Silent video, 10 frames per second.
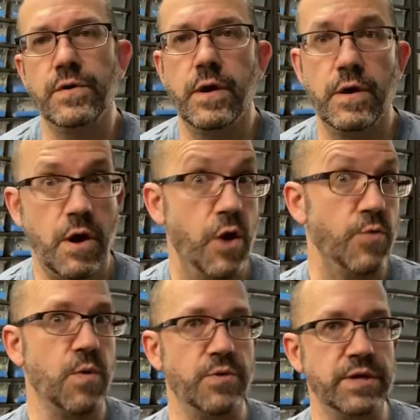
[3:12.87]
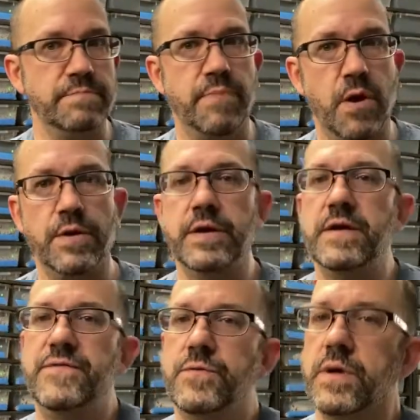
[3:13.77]
our rodent barn,
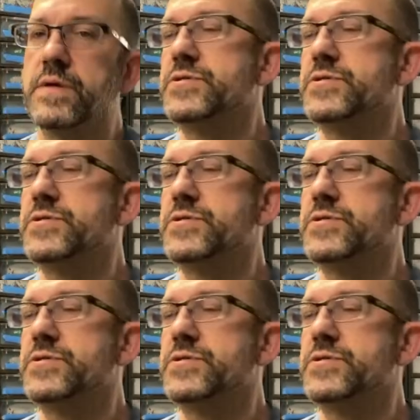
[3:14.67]
if you will.